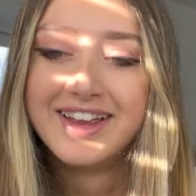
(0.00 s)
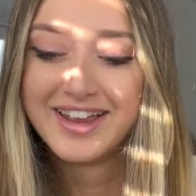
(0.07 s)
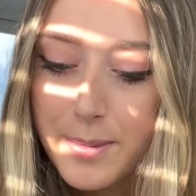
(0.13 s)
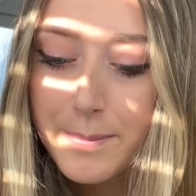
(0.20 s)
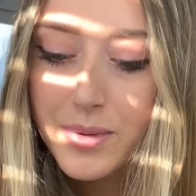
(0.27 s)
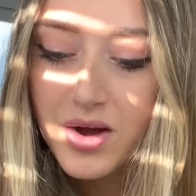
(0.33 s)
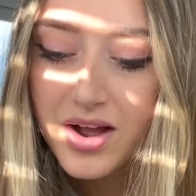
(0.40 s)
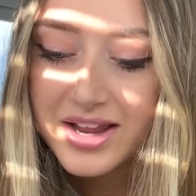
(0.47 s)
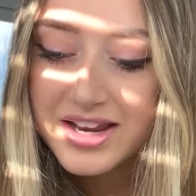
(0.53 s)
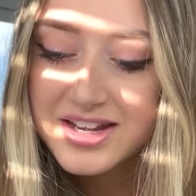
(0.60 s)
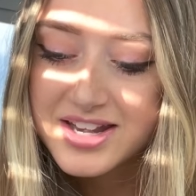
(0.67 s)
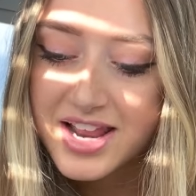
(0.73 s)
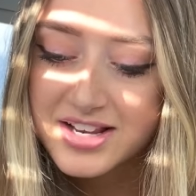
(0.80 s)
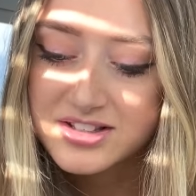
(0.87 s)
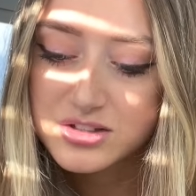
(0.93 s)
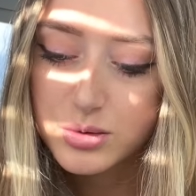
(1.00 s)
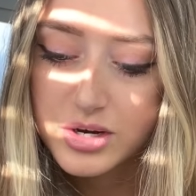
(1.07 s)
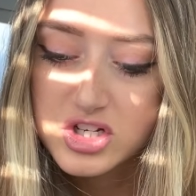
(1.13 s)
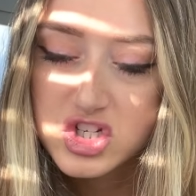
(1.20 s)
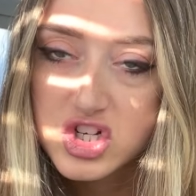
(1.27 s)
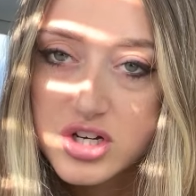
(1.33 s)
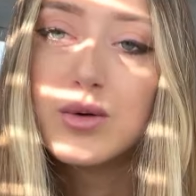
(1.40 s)
My next
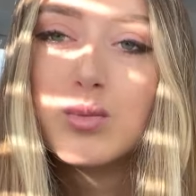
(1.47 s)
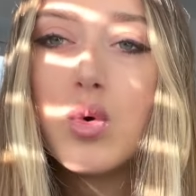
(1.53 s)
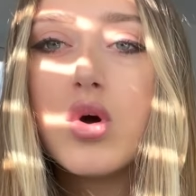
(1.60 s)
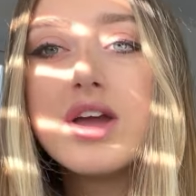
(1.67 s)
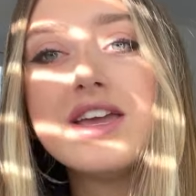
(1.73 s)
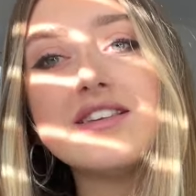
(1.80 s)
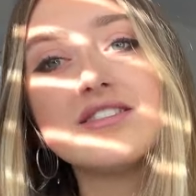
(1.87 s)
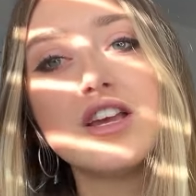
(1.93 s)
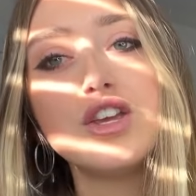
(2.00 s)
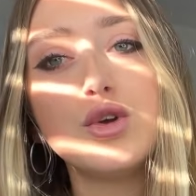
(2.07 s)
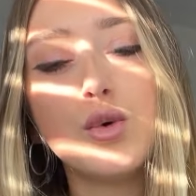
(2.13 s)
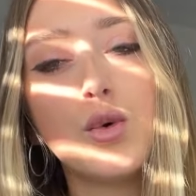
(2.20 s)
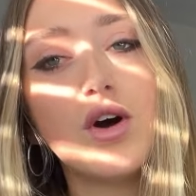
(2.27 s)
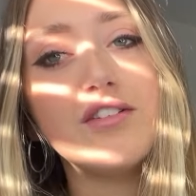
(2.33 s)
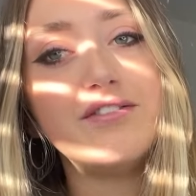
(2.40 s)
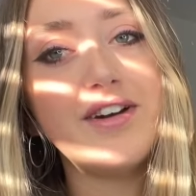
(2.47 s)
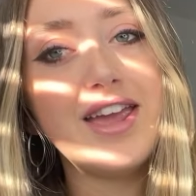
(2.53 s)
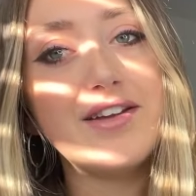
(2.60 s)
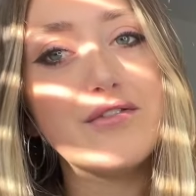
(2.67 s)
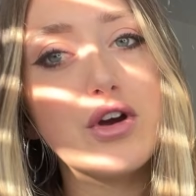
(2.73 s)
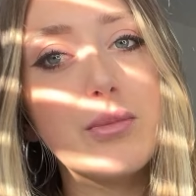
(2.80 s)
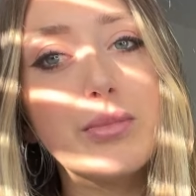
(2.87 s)
question What is your
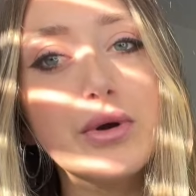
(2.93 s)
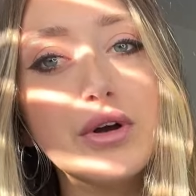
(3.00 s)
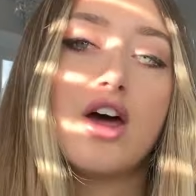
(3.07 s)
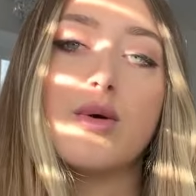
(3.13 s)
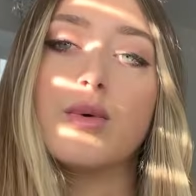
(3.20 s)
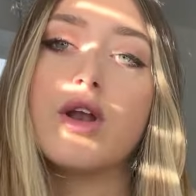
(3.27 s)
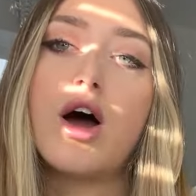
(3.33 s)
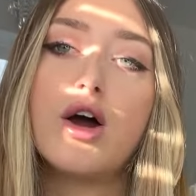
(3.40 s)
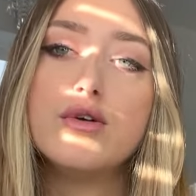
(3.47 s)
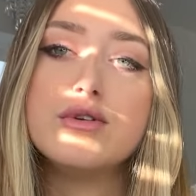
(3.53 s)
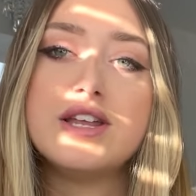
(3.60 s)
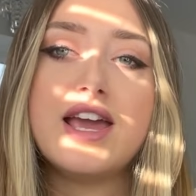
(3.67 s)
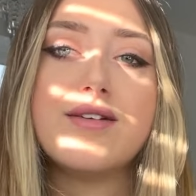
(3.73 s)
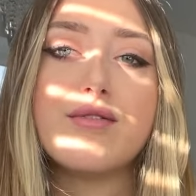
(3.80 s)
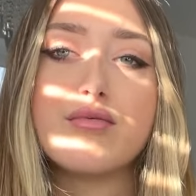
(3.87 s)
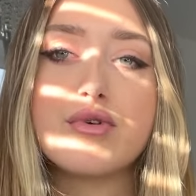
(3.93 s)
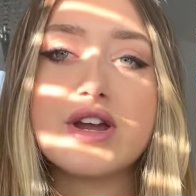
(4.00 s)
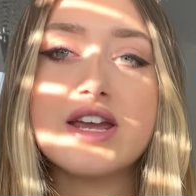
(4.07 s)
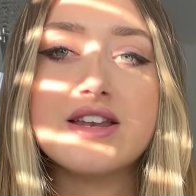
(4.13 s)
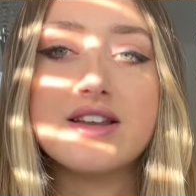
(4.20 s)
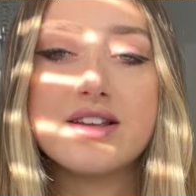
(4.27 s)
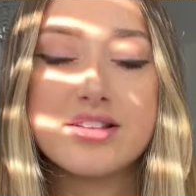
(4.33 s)
favourite book? I will only ever
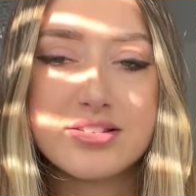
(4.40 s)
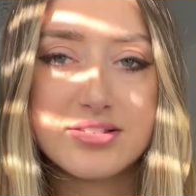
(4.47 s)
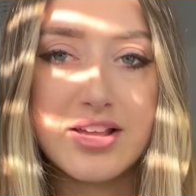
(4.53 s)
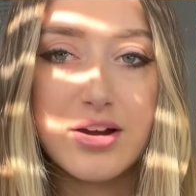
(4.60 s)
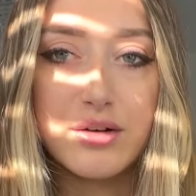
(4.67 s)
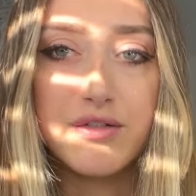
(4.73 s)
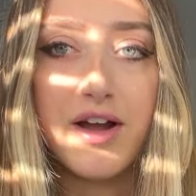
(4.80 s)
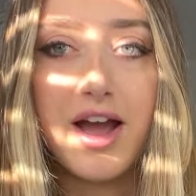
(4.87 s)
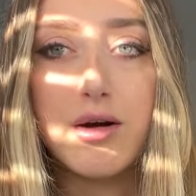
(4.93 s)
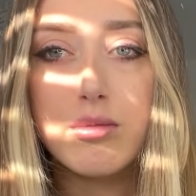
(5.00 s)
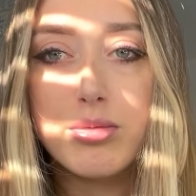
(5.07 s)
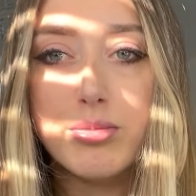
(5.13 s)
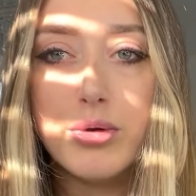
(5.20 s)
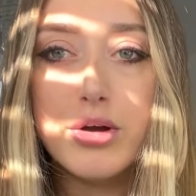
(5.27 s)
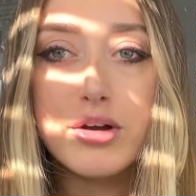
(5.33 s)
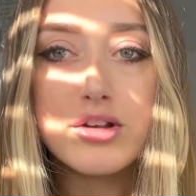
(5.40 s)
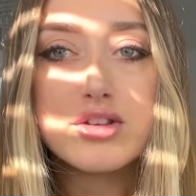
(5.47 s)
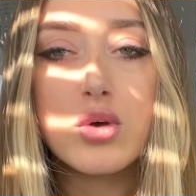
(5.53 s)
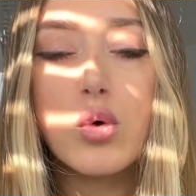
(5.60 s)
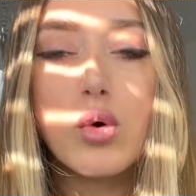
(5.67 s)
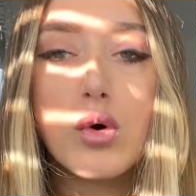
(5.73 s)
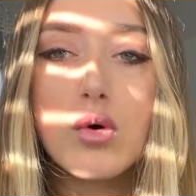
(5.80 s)
read self help books
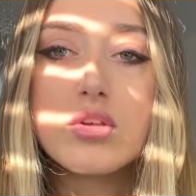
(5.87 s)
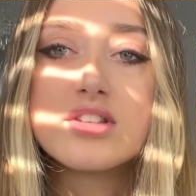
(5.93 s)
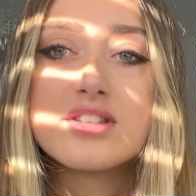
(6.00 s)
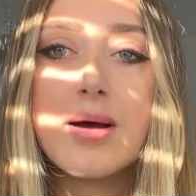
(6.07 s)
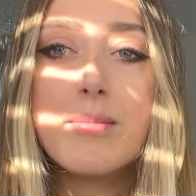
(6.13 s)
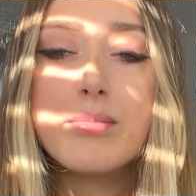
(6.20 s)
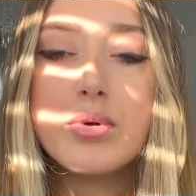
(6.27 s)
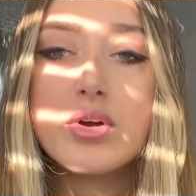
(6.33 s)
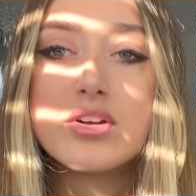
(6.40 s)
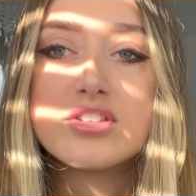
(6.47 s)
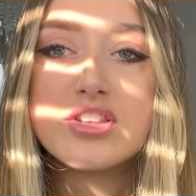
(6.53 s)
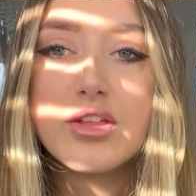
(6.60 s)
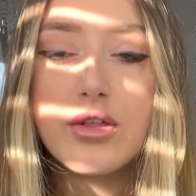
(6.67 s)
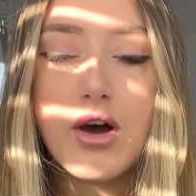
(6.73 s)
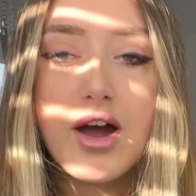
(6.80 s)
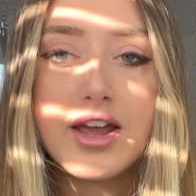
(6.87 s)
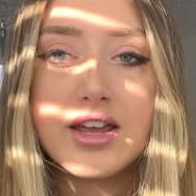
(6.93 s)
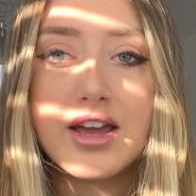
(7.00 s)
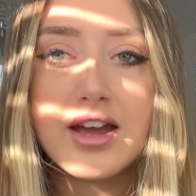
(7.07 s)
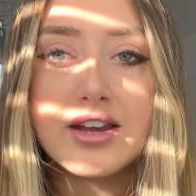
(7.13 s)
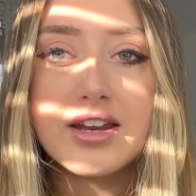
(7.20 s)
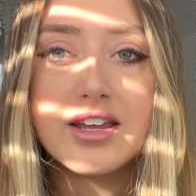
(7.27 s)
or some books that I
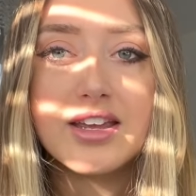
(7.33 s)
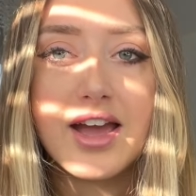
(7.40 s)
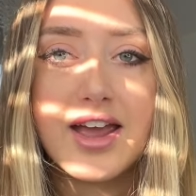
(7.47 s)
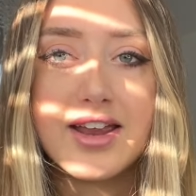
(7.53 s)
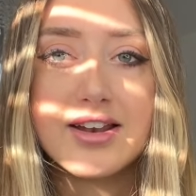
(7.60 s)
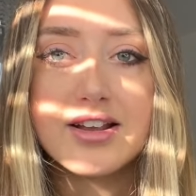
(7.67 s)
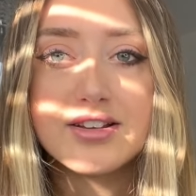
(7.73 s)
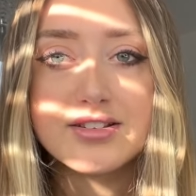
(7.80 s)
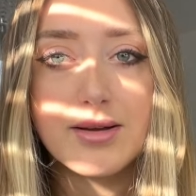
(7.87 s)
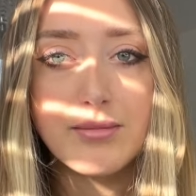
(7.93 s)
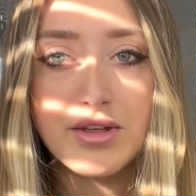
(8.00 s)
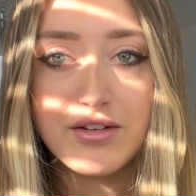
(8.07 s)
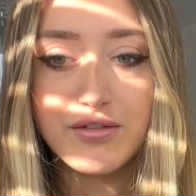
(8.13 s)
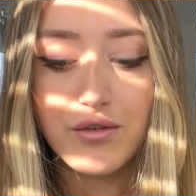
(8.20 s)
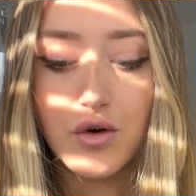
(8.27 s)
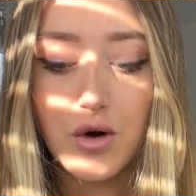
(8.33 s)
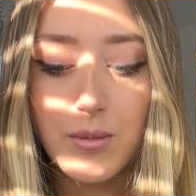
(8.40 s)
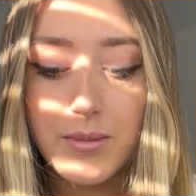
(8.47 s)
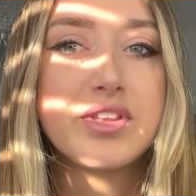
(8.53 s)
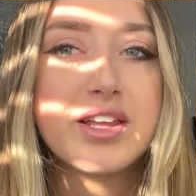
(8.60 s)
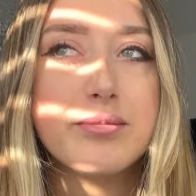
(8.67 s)
can gain something from.